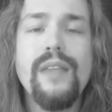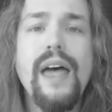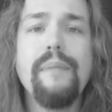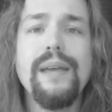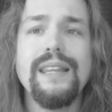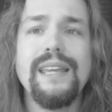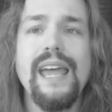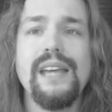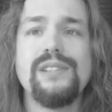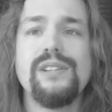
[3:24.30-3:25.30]
that being the
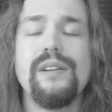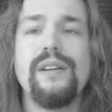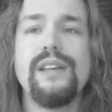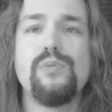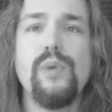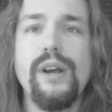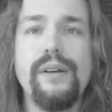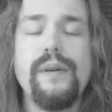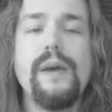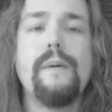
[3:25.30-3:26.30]
case, it's
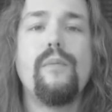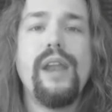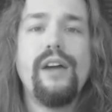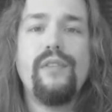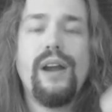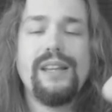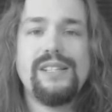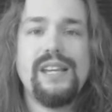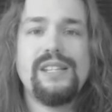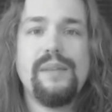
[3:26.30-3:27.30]
weird. Whenever I
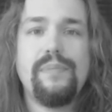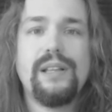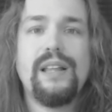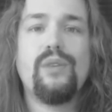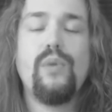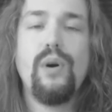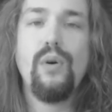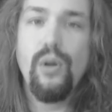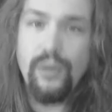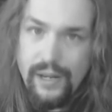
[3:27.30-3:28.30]
say something like, well,
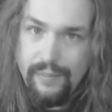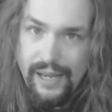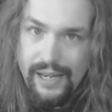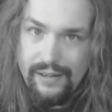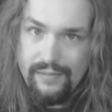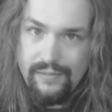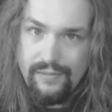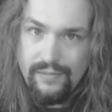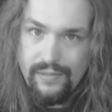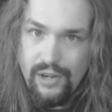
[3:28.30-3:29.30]
hold on a minute,
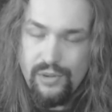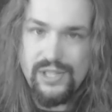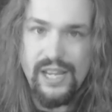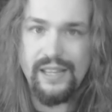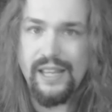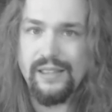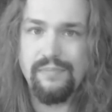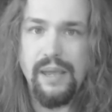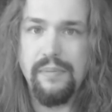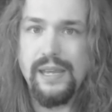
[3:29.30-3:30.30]
you're saying that
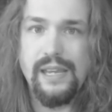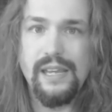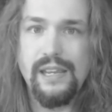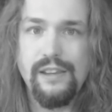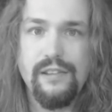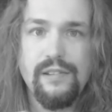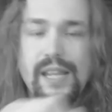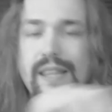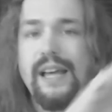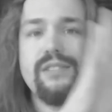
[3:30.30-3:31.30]
maybe
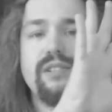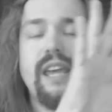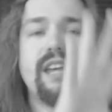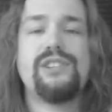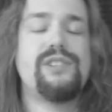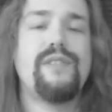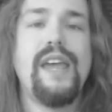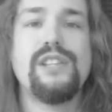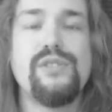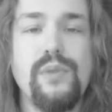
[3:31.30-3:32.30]
10,000 cases of
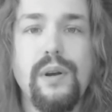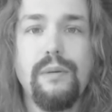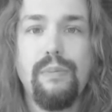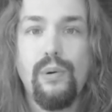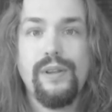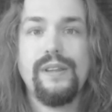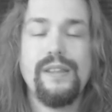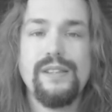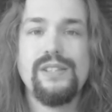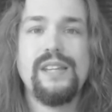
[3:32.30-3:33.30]
cancer were reported
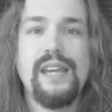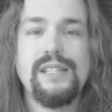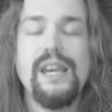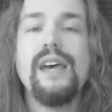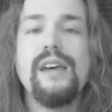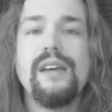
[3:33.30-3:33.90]
in this state,